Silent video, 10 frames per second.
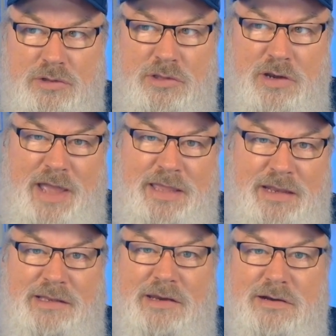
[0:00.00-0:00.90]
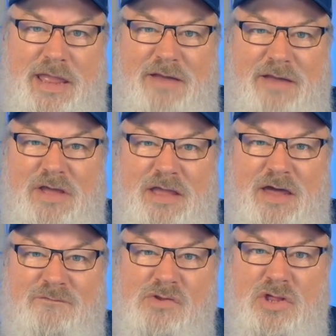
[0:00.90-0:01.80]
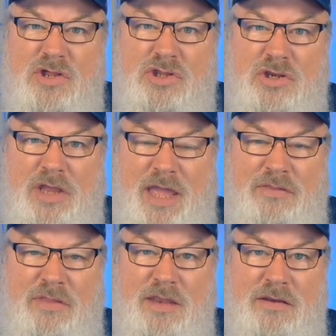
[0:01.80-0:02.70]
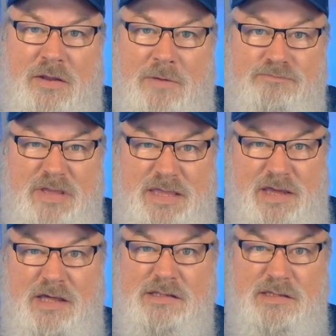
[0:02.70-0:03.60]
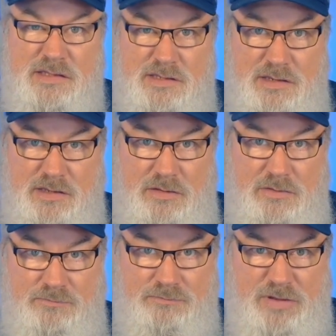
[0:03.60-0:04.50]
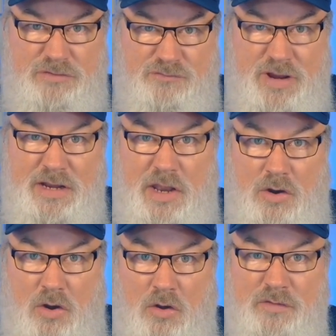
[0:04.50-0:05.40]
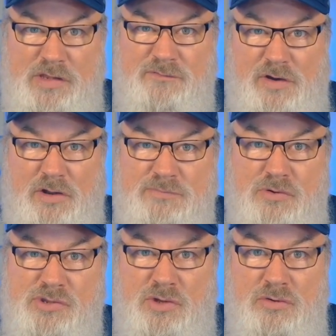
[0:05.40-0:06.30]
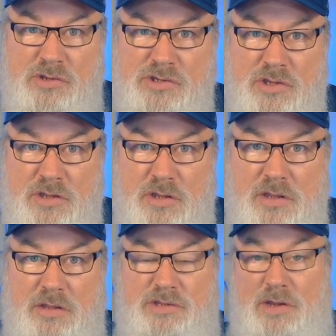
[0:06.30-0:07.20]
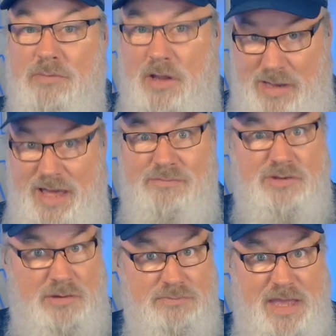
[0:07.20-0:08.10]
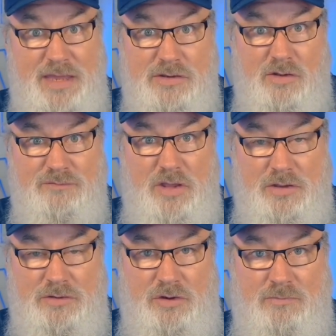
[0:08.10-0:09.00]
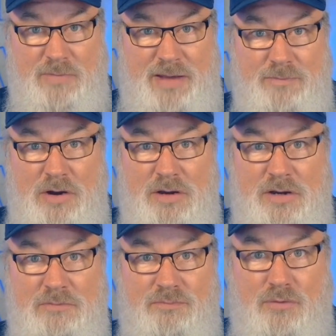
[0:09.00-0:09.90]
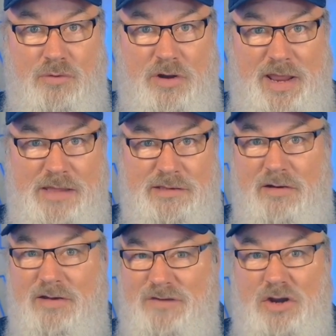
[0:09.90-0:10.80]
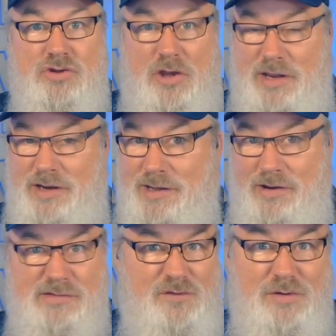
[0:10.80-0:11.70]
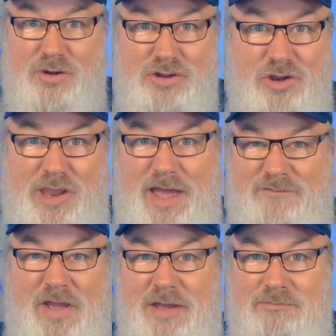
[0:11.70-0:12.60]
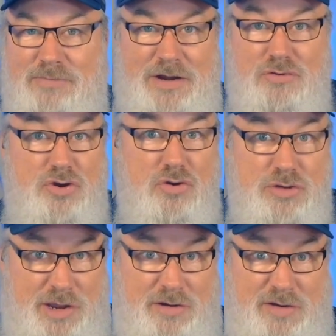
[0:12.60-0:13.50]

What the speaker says: I can literally have that conversation. And then because it's been trained on all these various personas, some alive, some dead. So I've got, my marketing board has Gary Vaynerchuk on it. Gary's very much alive, but I don't know Gary